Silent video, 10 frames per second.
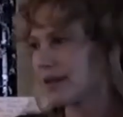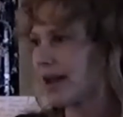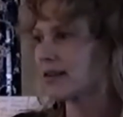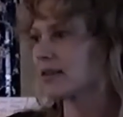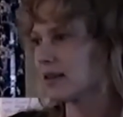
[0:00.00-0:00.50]
an
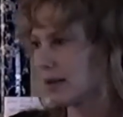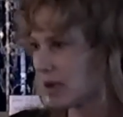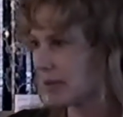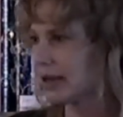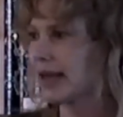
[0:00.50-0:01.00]
accident, I'm
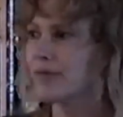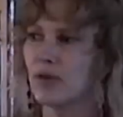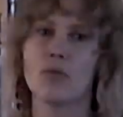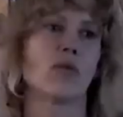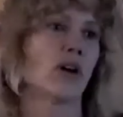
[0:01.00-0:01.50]
going to be late
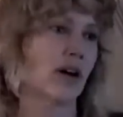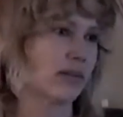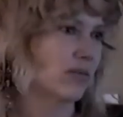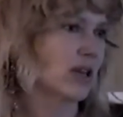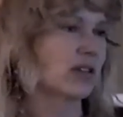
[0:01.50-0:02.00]
for
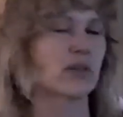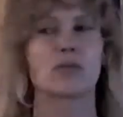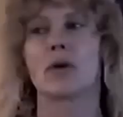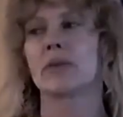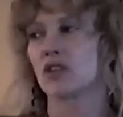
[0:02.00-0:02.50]
work. my
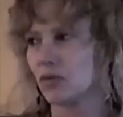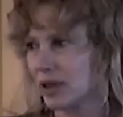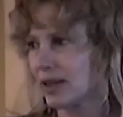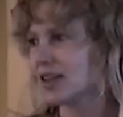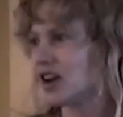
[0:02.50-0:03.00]
woman
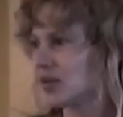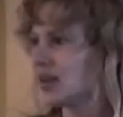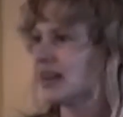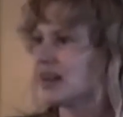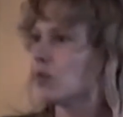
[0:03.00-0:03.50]
really, you know,
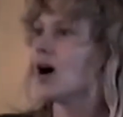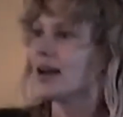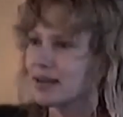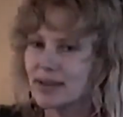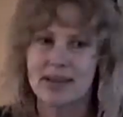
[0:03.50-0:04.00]

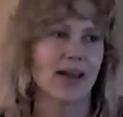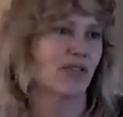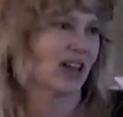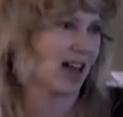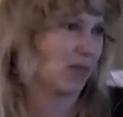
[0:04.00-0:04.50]
why did this
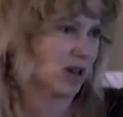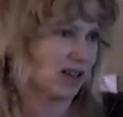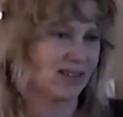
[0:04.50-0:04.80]
have to happen?